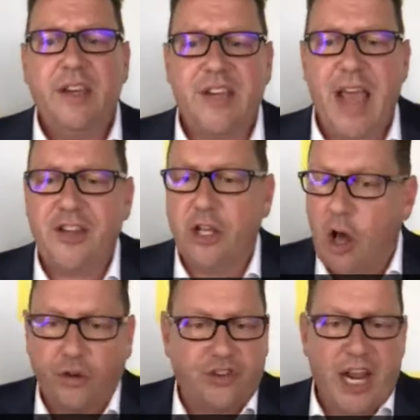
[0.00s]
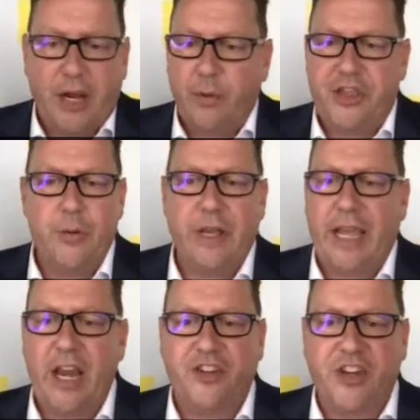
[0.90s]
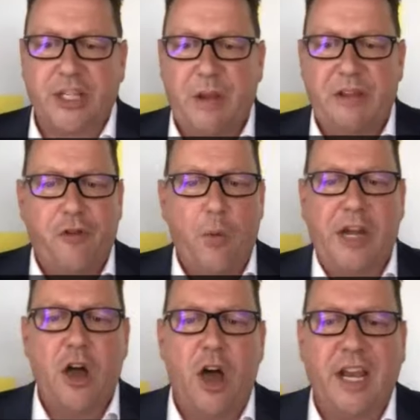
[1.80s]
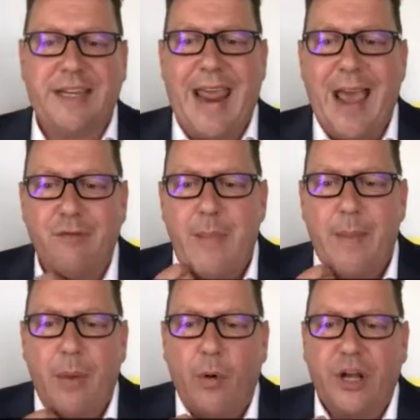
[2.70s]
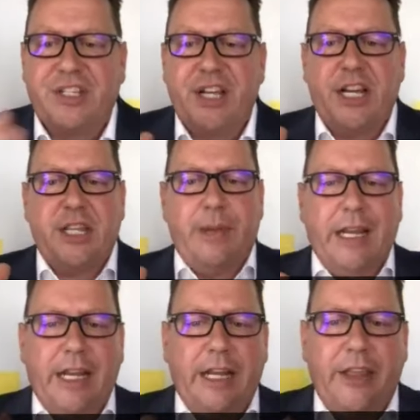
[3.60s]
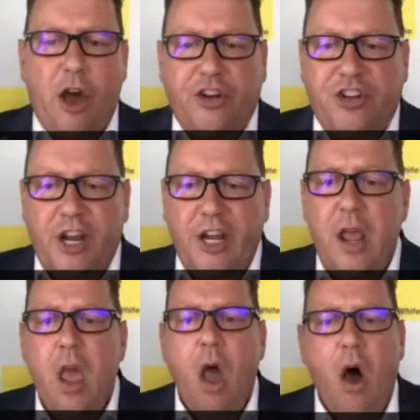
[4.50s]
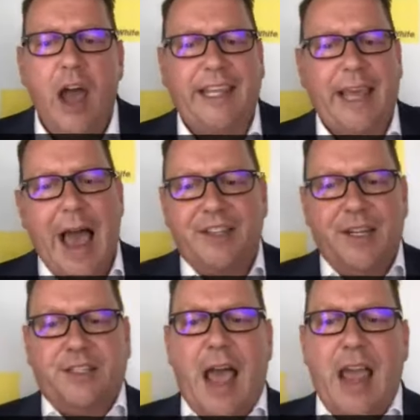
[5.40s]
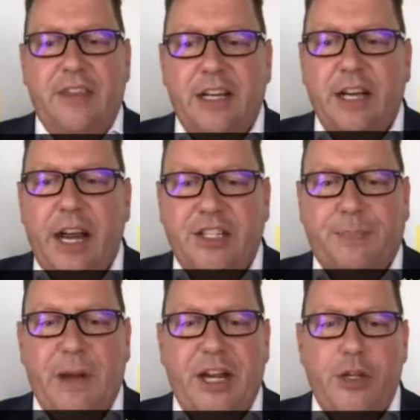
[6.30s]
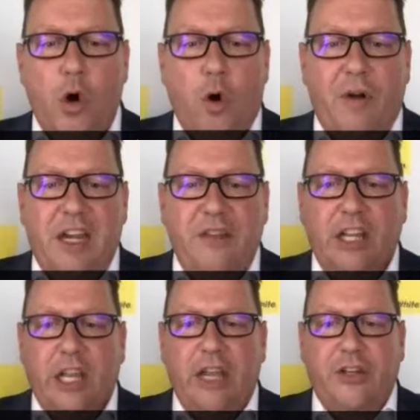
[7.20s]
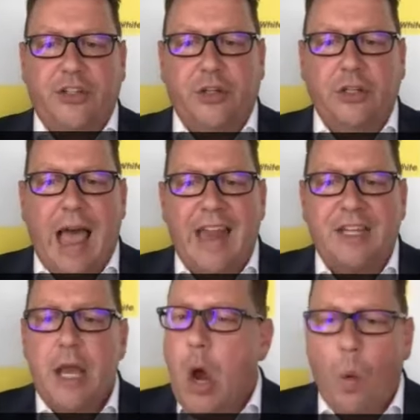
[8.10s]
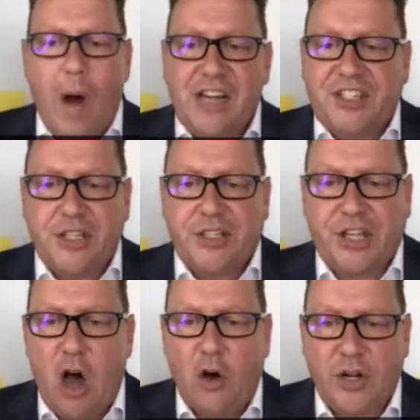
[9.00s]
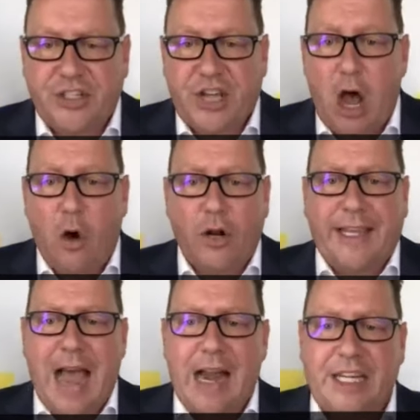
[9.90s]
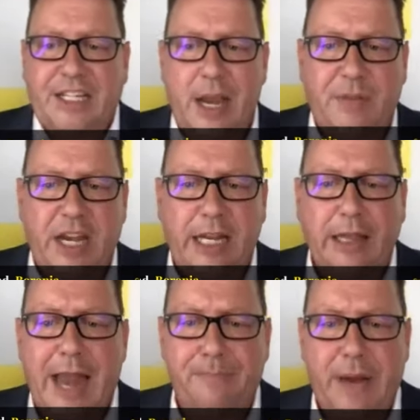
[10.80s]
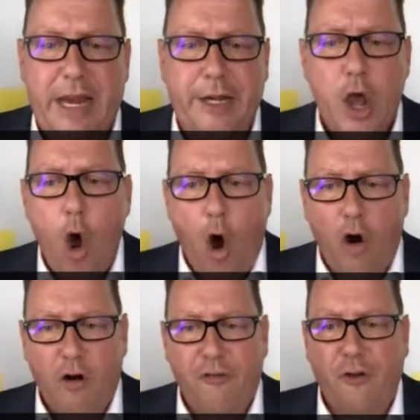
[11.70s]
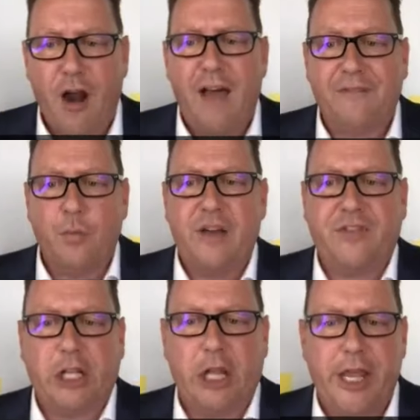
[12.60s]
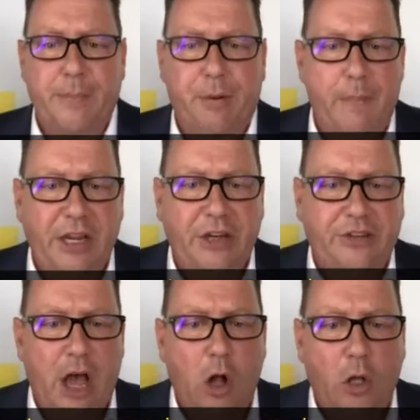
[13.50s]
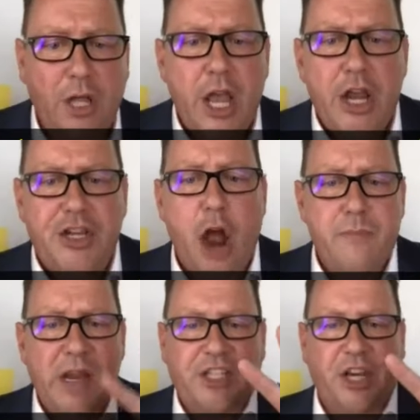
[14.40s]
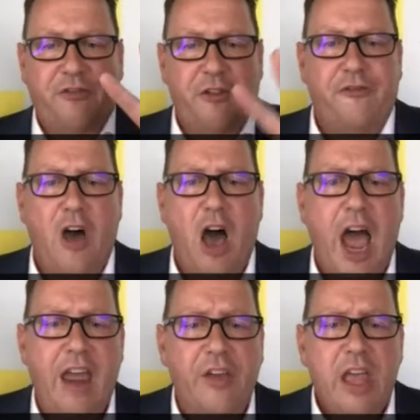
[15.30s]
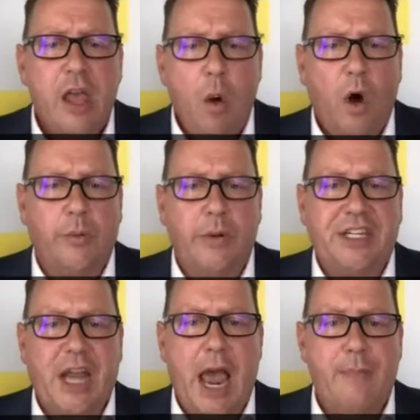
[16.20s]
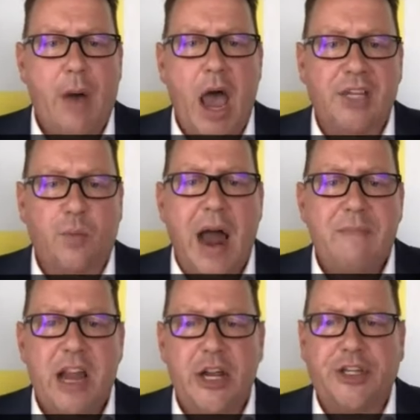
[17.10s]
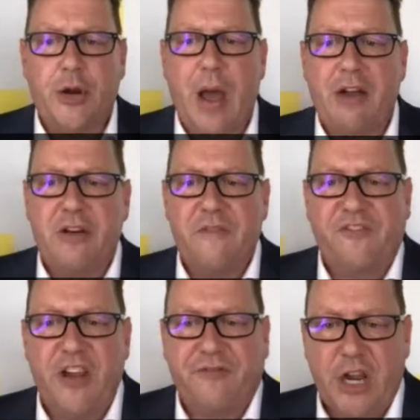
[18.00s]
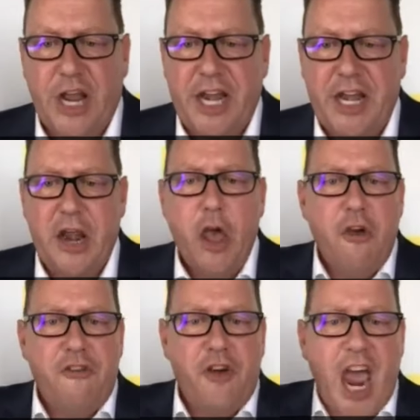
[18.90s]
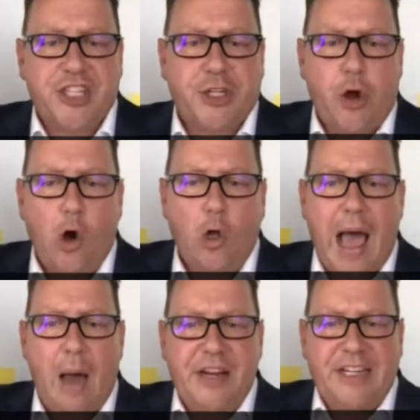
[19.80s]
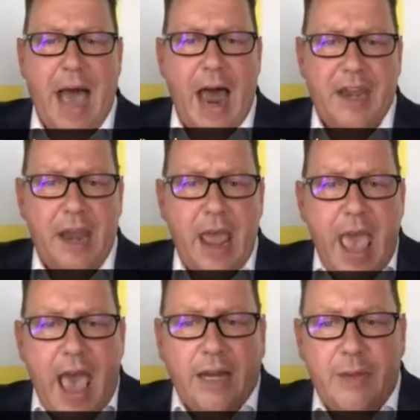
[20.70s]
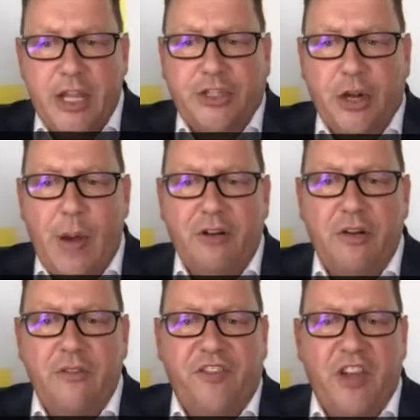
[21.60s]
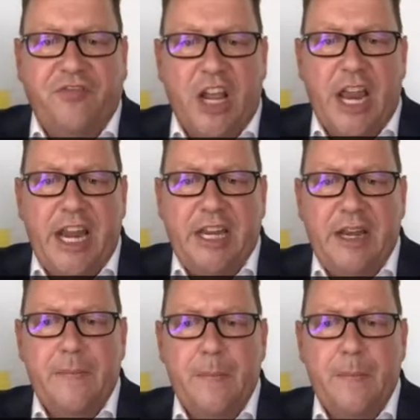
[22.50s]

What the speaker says: Daniel, I'll check with you again just before we knock it down. Remember what I said at the beginning of the auction. I can't dictate the internet speed at your end if you leave it too late. Once it's sold, it's sold. I can't accept any late bid or offer after we've declared the property sold. Don't miss it for 5. What do we say, buyers? 1,215,000. First call, are we done? At 1,215,000.